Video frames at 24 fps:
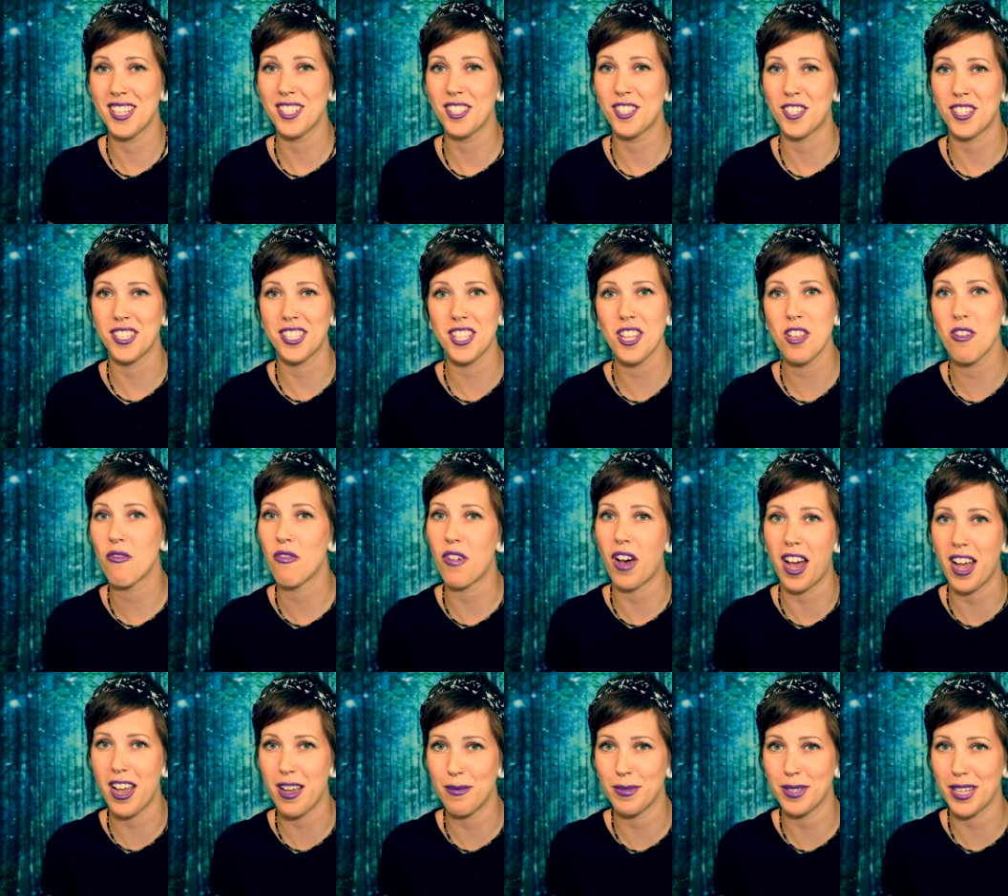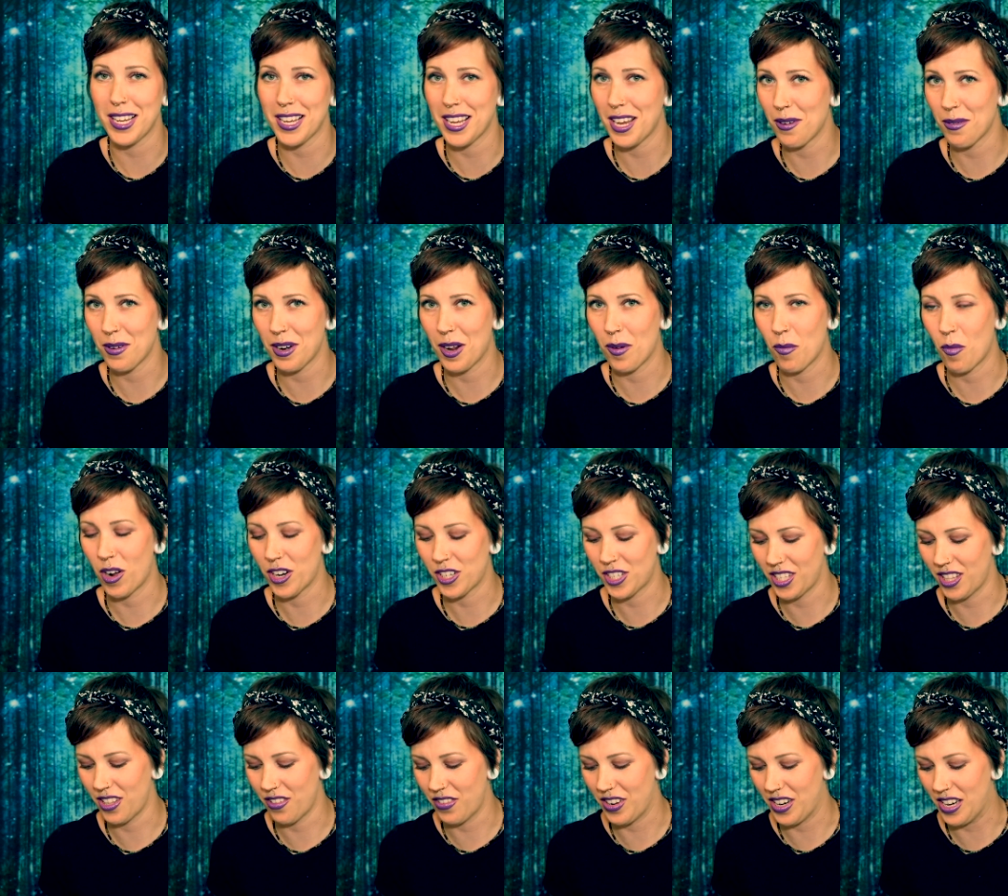It's just the vibes I get when I'm
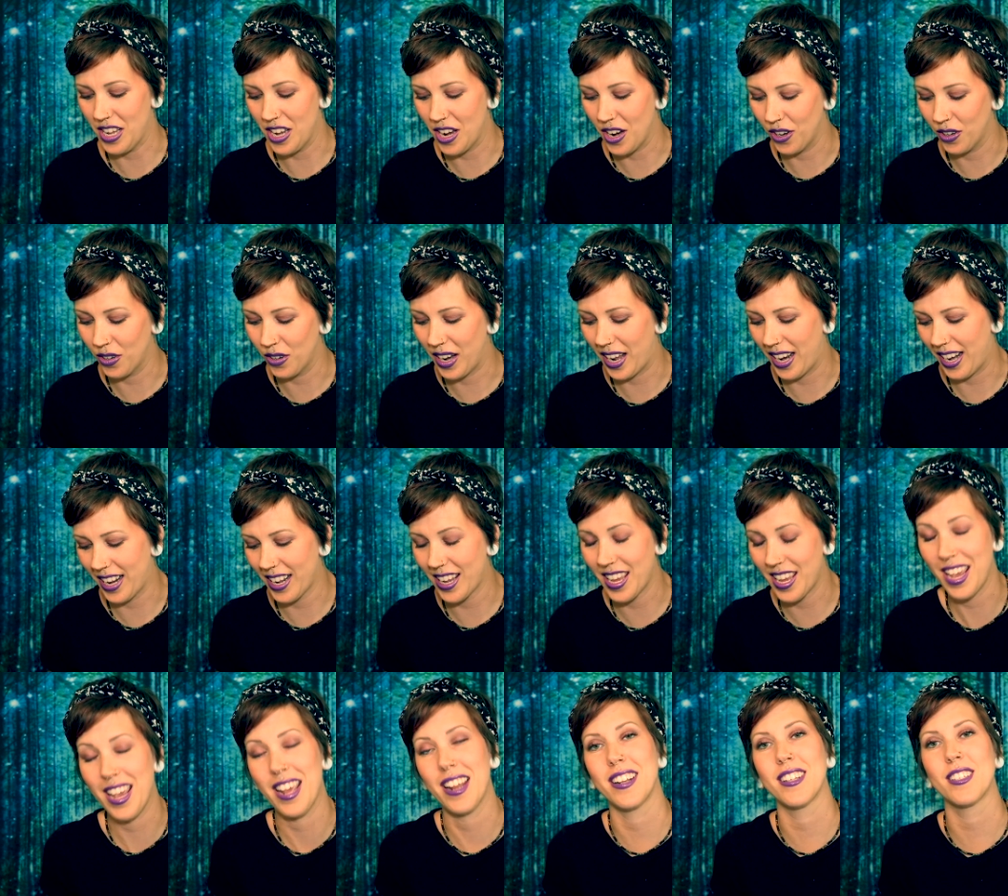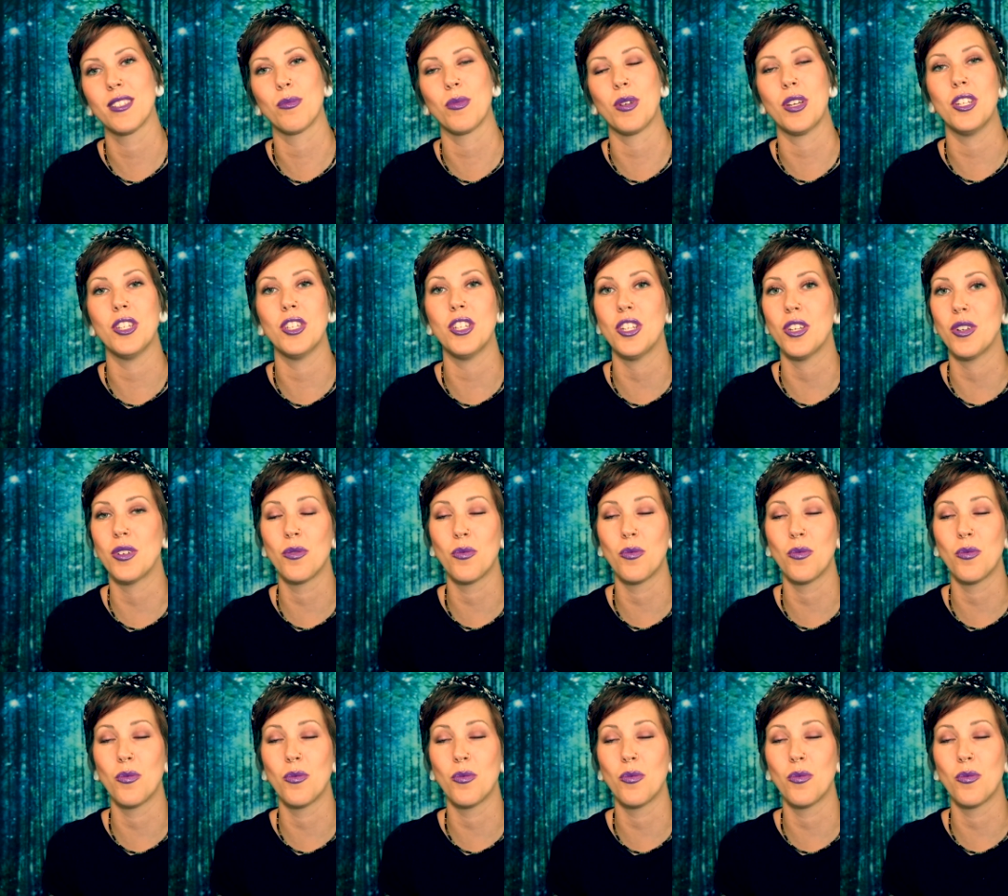watching the video, and I can't explain to you